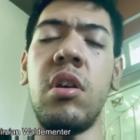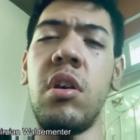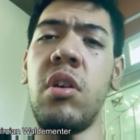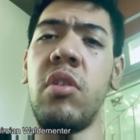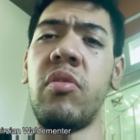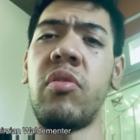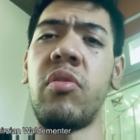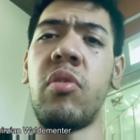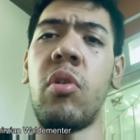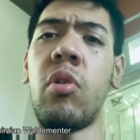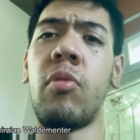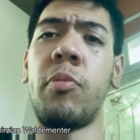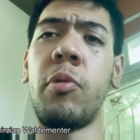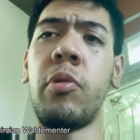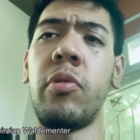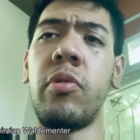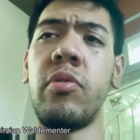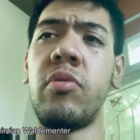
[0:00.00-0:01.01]
is
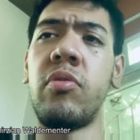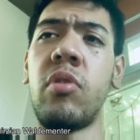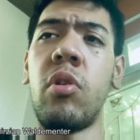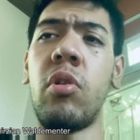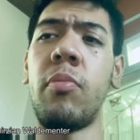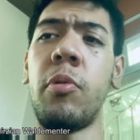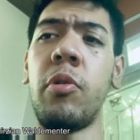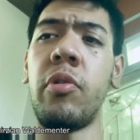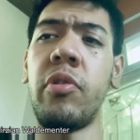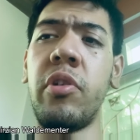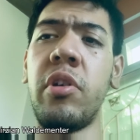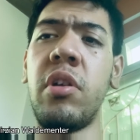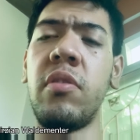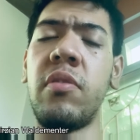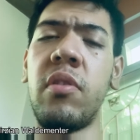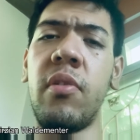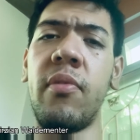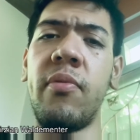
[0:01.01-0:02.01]
terrible, terribly
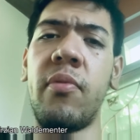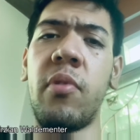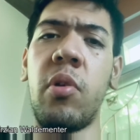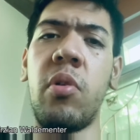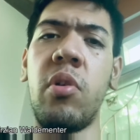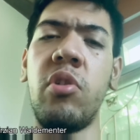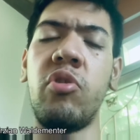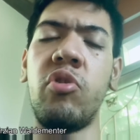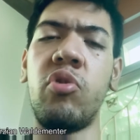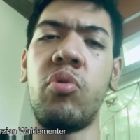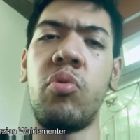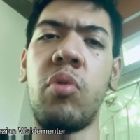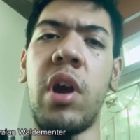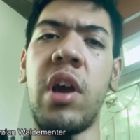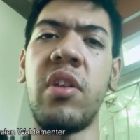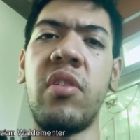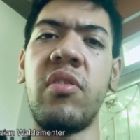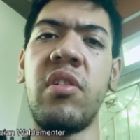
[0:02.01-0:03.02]
the very
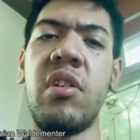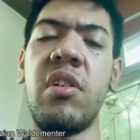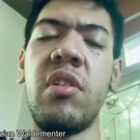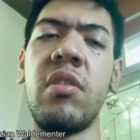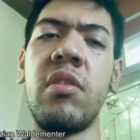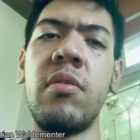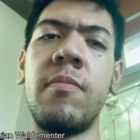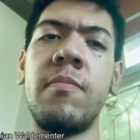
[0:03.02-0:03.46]
tragedy